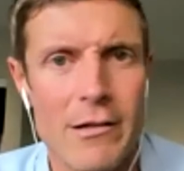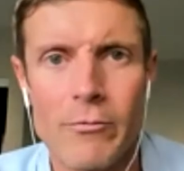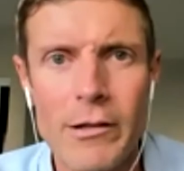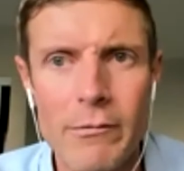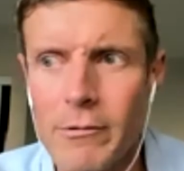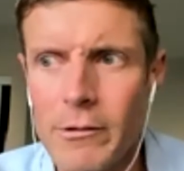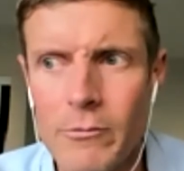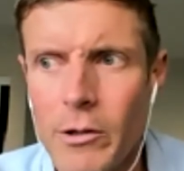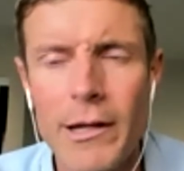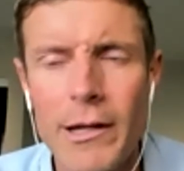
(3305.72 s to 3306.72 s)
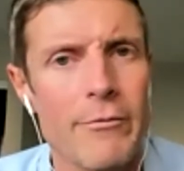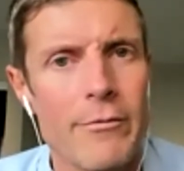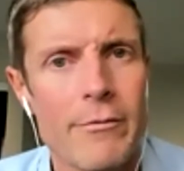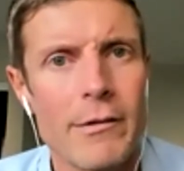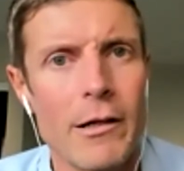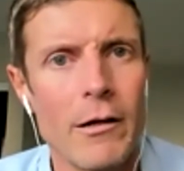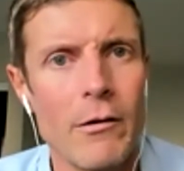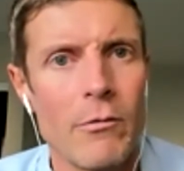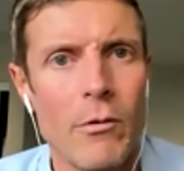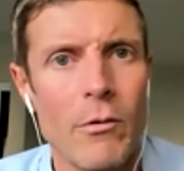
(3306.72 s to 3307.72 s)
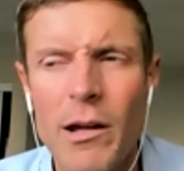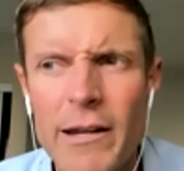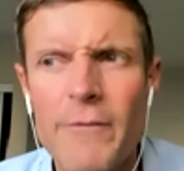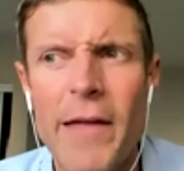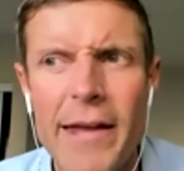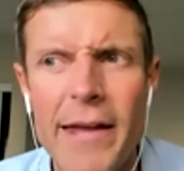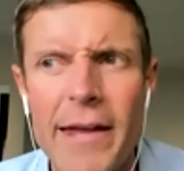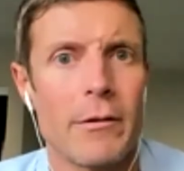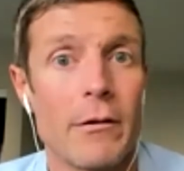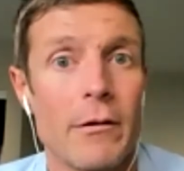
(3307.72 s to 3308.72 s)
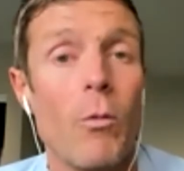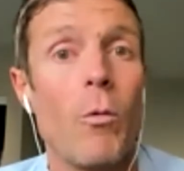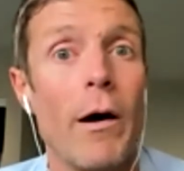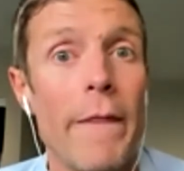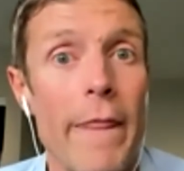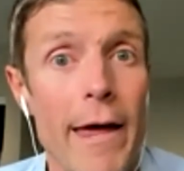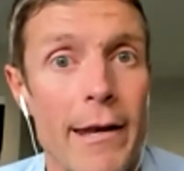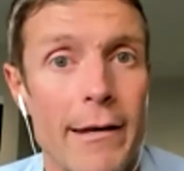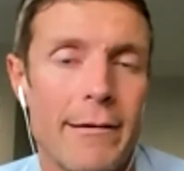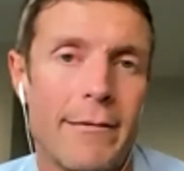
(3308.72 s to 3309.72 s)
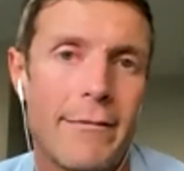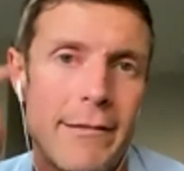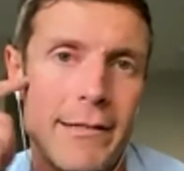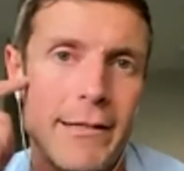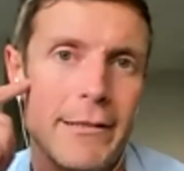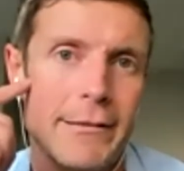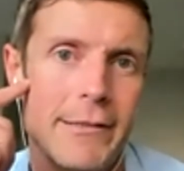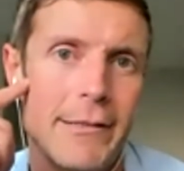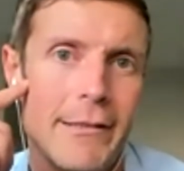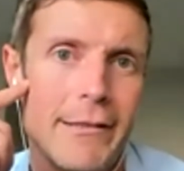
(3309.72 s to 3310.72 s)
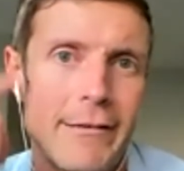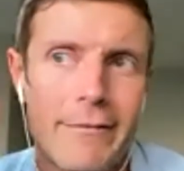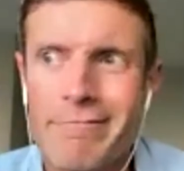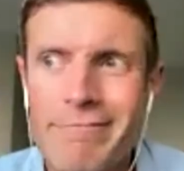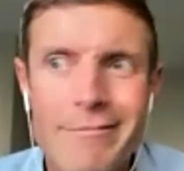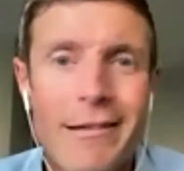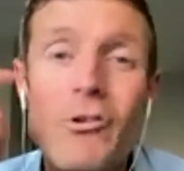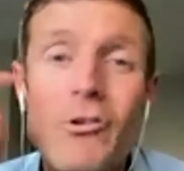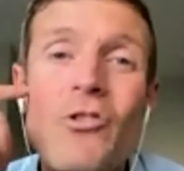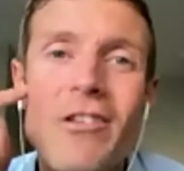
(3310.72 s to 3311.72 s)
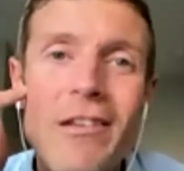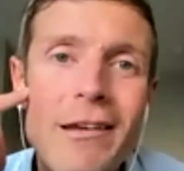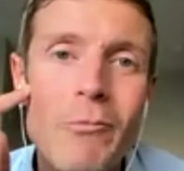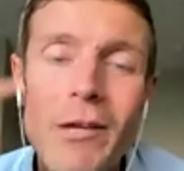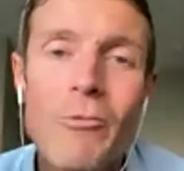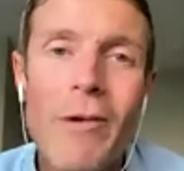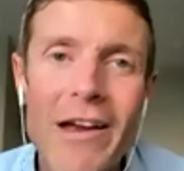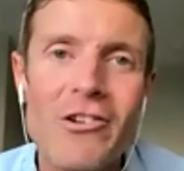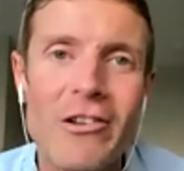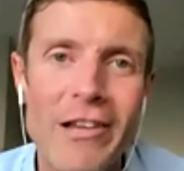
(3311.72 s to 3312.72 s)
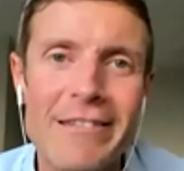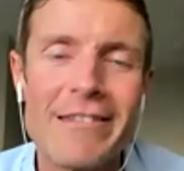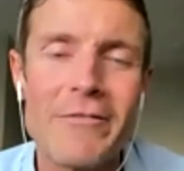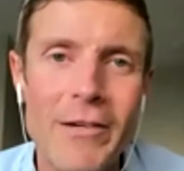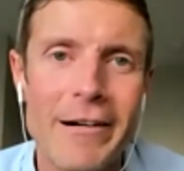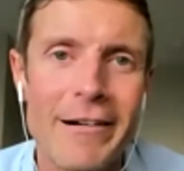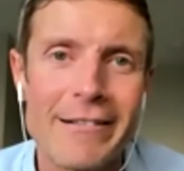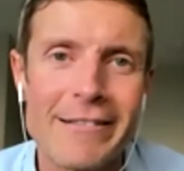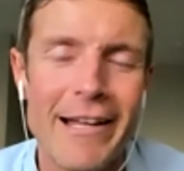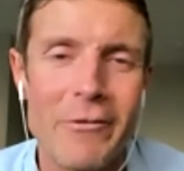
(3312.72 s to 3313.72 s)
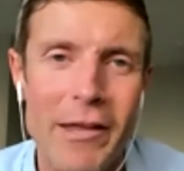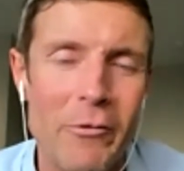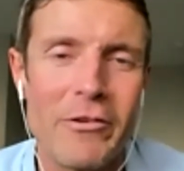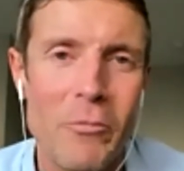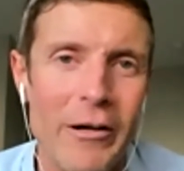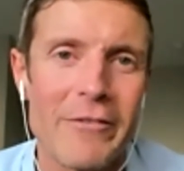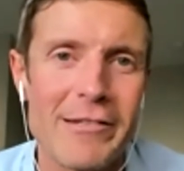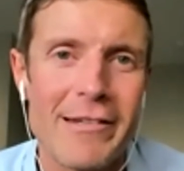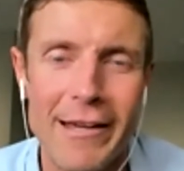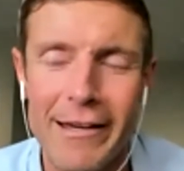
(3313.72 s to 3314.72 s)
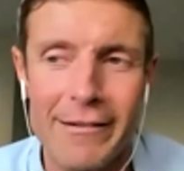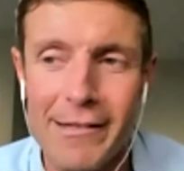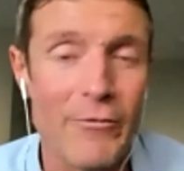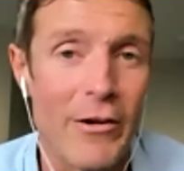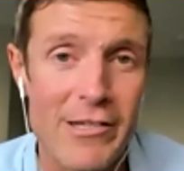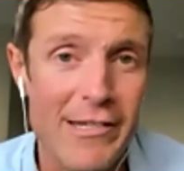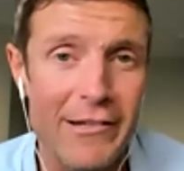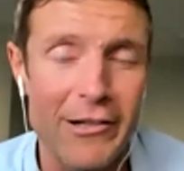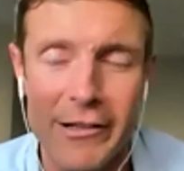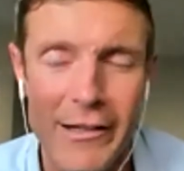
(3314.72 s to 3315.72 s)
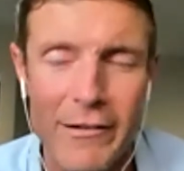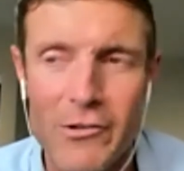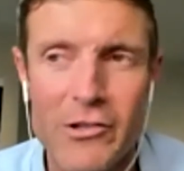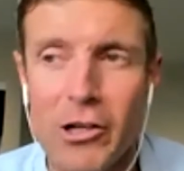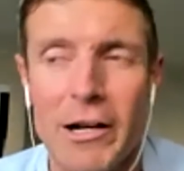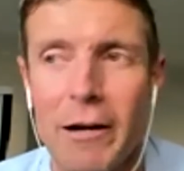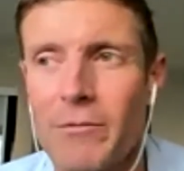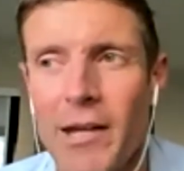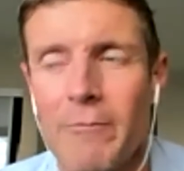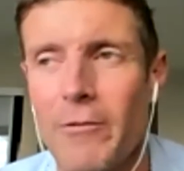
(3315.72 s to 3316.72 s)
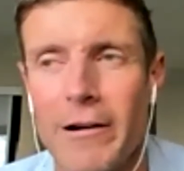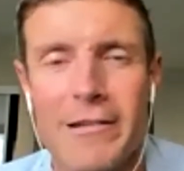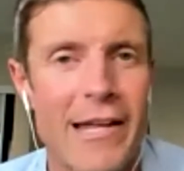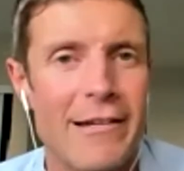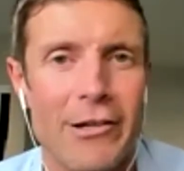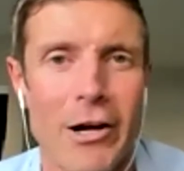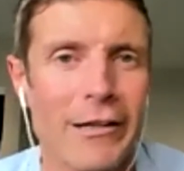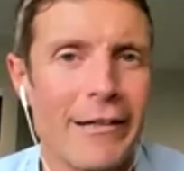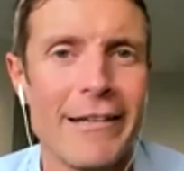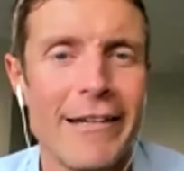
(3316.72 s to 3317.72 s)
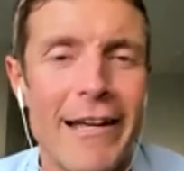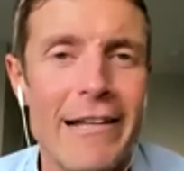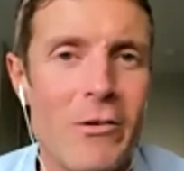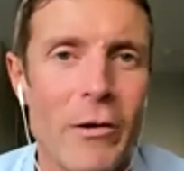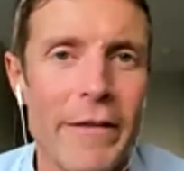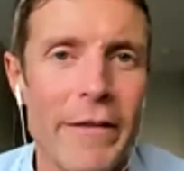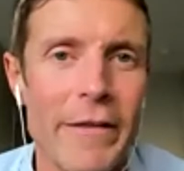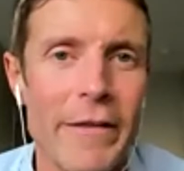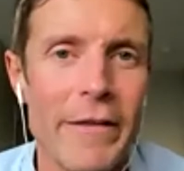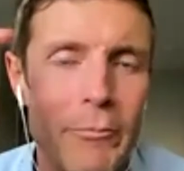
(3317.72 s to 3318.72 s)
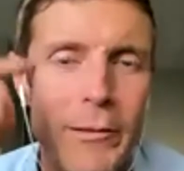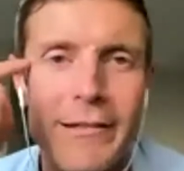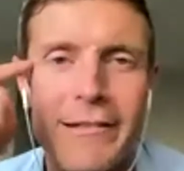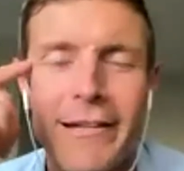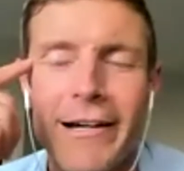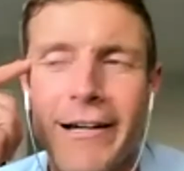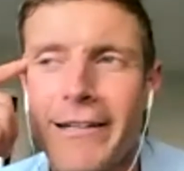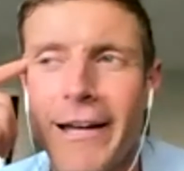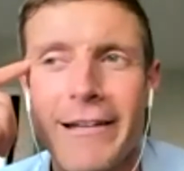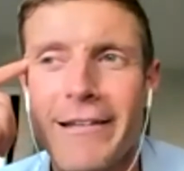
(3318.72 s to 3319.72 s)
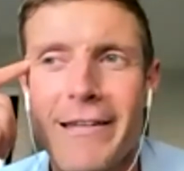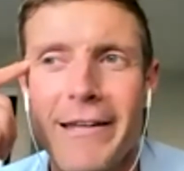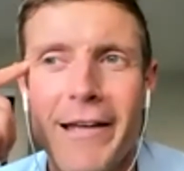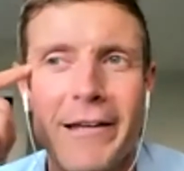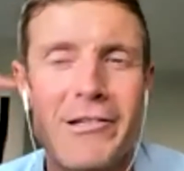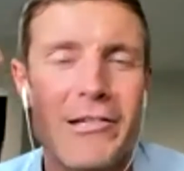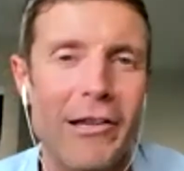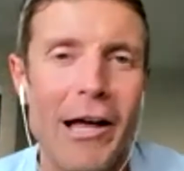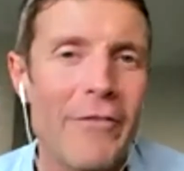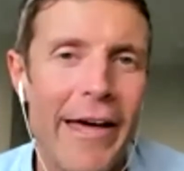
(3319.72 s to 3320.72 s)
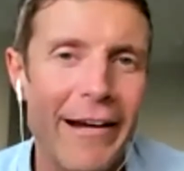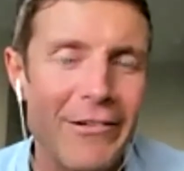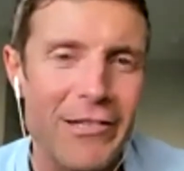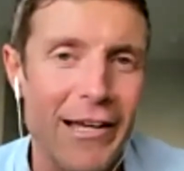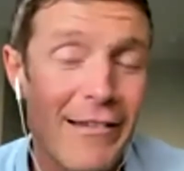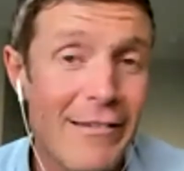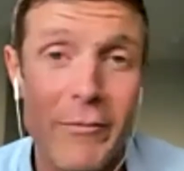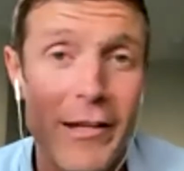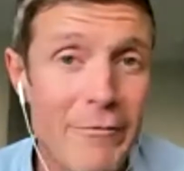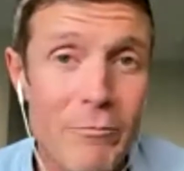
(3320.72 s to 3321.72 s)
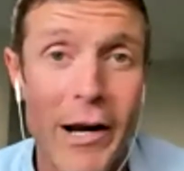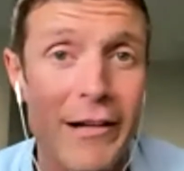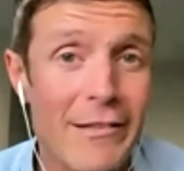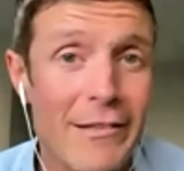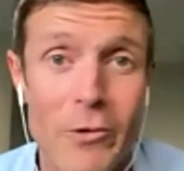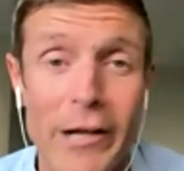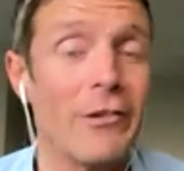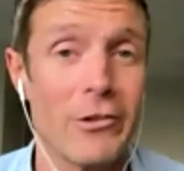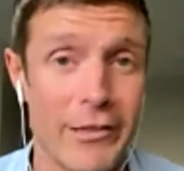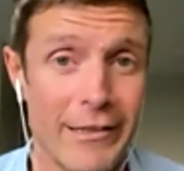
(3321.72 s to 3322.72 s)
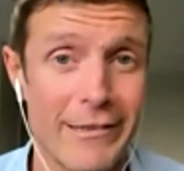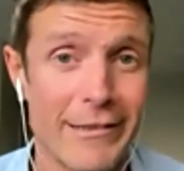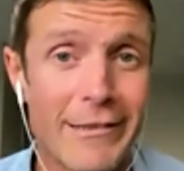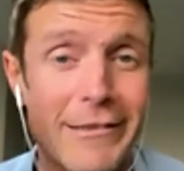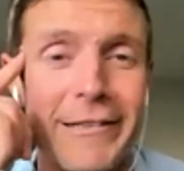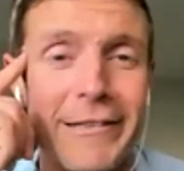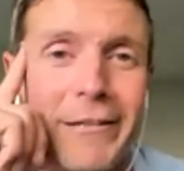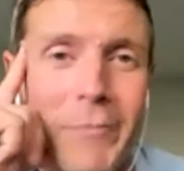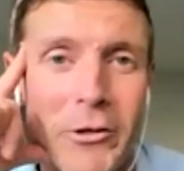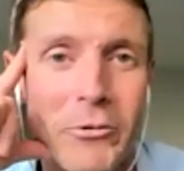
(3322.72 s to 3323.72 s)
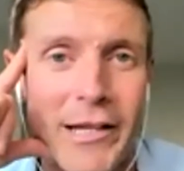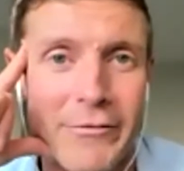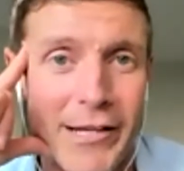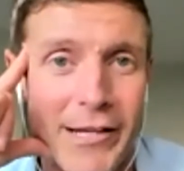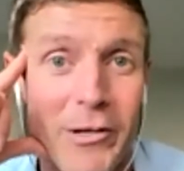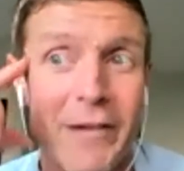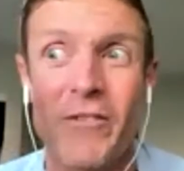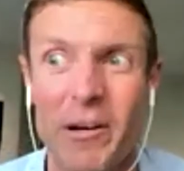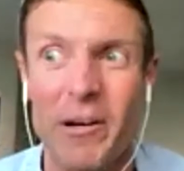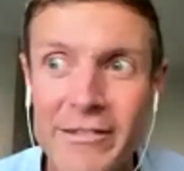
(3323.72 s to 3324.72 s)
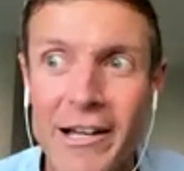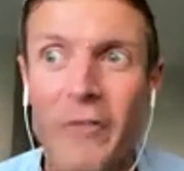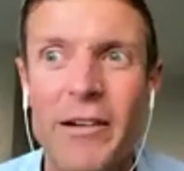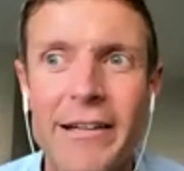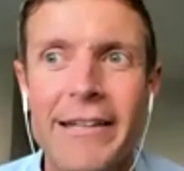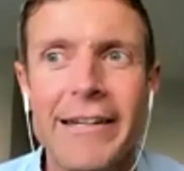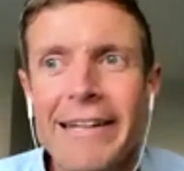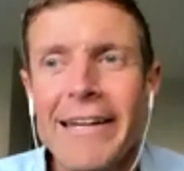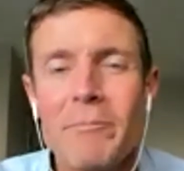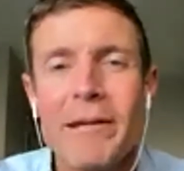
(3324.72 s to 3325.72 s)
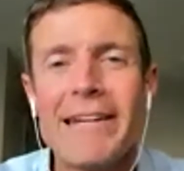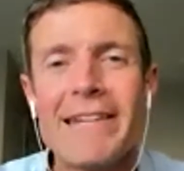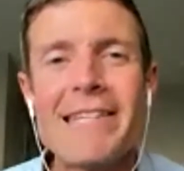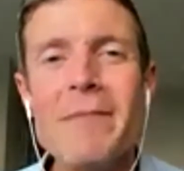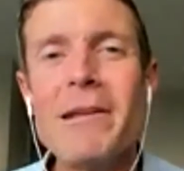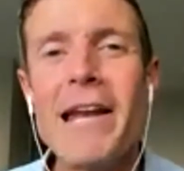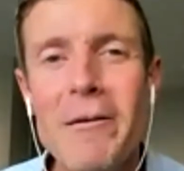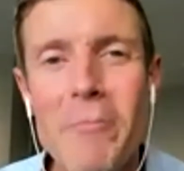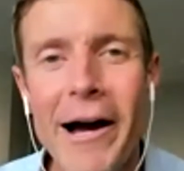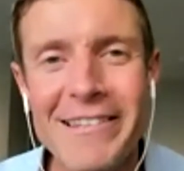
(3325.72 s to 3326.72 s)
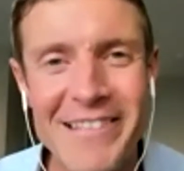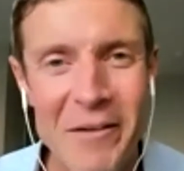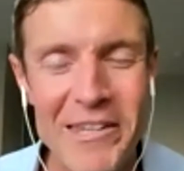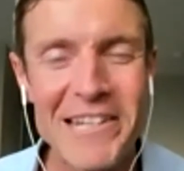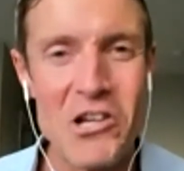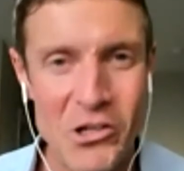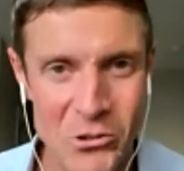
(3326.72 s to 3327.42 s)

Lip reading: what if? What if that did happen? What then? You know, usually we can rationalize the fear. And that was the point of Tim Ferriss's TED Talk. And just look it up, Tim Ferriss TED Talk. It's the one that comes up. And yeah, I just love that exercise. It's something that I've practiced regularly, in my own life now when I find myself being intimidated by something new,